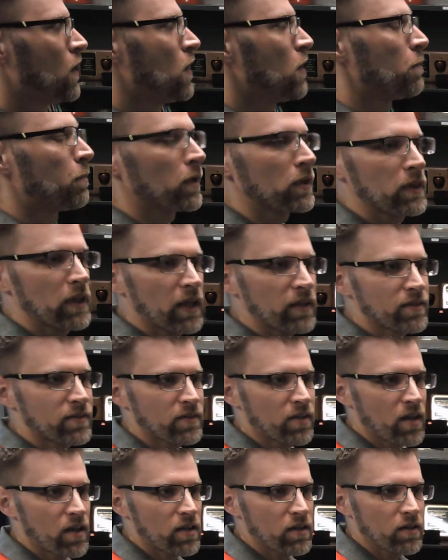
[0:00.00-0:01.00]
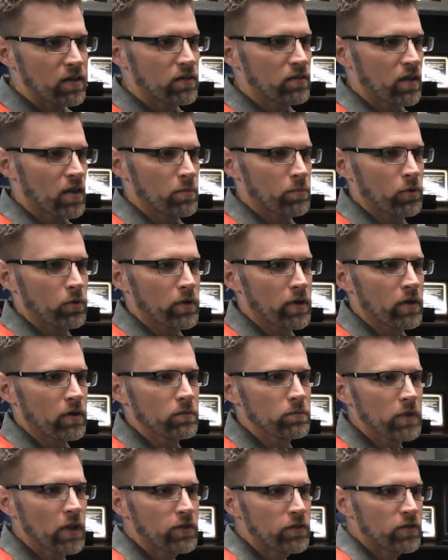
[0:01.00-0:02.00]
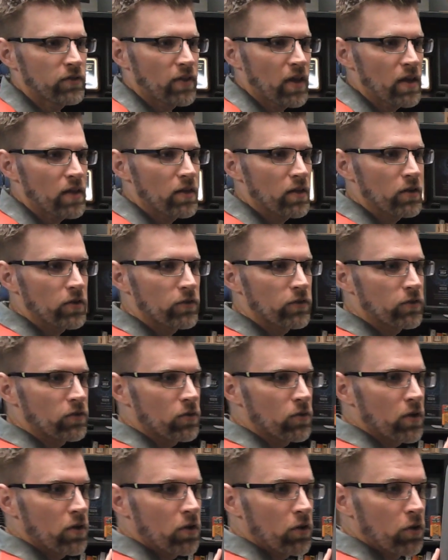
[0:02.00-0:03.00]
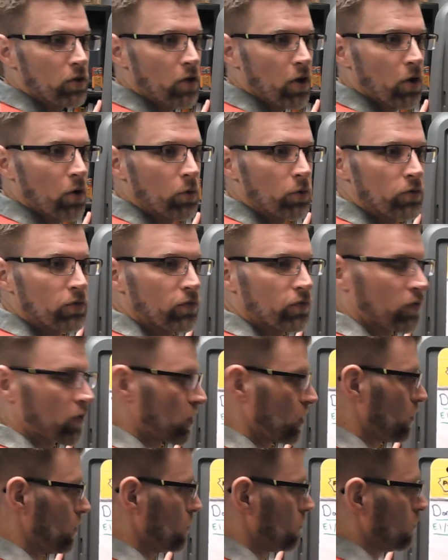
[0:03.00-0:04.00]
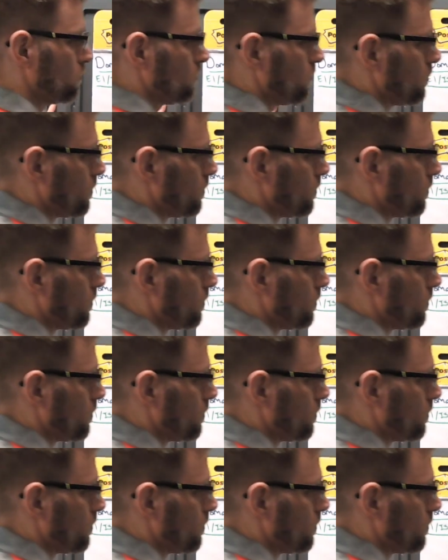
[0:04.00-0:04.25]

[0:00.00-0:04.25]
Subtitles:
But let's take an example here. Let's say that a student goes from